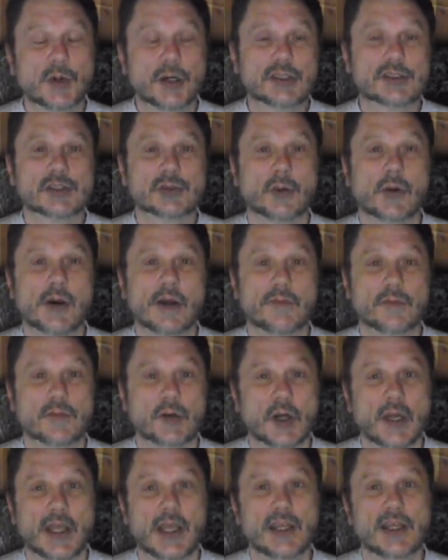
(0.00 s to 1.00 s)

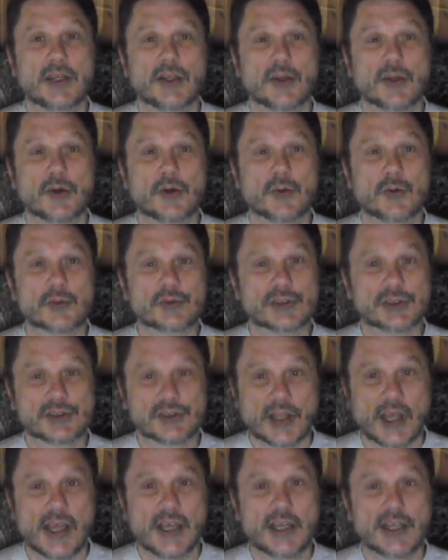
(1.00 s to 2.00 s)
whatsoever in you
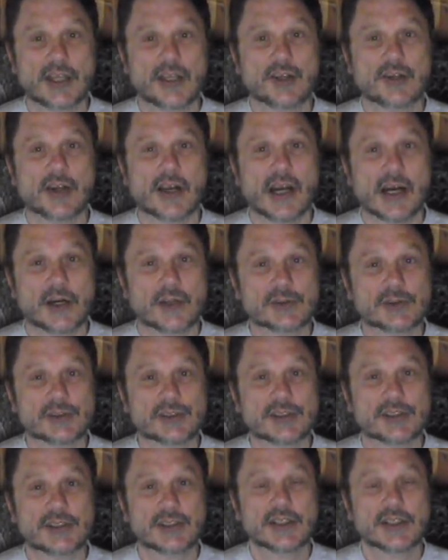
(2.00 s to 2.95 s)
staying in your house